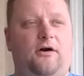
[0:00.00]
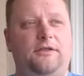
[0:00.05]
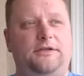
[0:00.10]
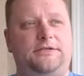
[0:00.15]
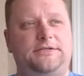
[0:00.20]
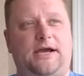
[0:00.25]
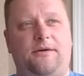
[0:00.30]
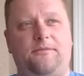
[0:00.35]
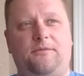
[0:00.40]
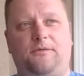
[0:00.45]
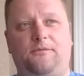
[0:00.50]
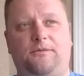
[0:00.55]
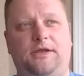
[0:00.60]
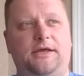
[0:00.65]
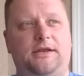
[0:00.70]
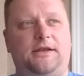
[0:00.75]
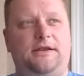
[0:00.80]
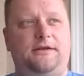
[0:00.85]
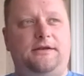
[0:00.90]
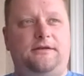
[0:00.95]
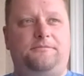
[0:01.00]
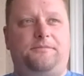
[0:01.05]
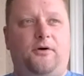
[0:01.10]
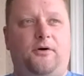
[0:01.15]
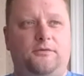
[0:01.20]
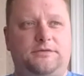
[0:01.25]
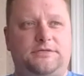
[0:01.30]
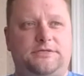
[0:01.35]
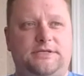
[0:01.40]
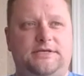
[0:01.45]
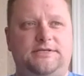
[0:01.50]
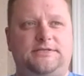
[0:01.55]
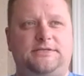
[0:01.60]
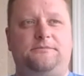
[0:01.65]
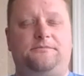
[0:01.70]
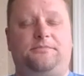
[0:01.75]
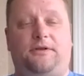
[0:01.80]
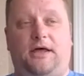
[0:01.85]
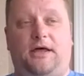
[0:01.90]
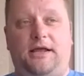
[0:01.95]
the time when we get into
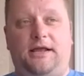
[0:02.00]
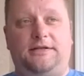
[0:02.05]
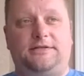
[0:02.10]
postseason play